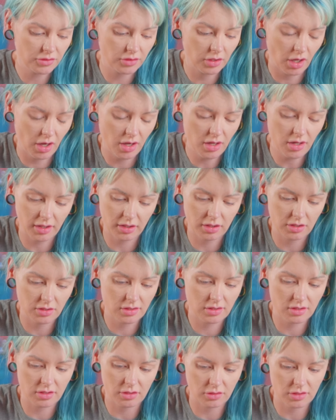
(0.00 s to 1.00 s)
If not, I can
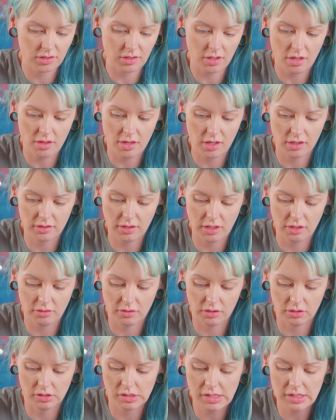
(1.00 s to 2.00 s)
still sand that down
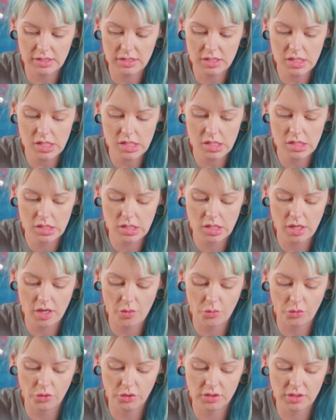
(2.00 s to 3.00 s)
real easy
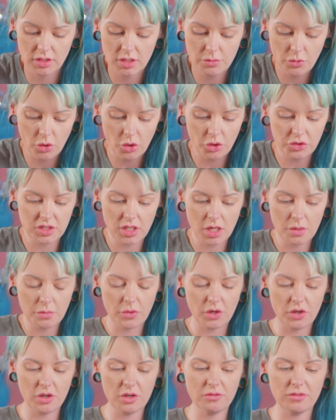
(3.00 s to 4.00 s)
and we'll demold
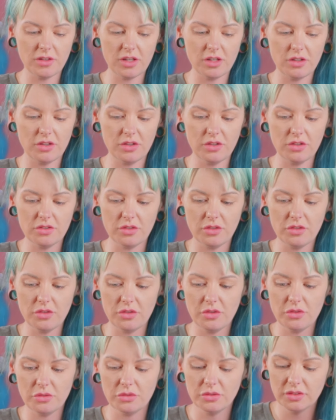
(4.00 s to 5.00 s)

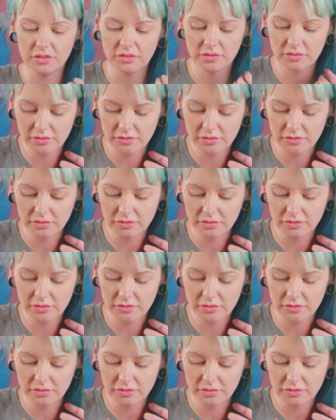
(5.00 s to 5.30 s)
tomorrow.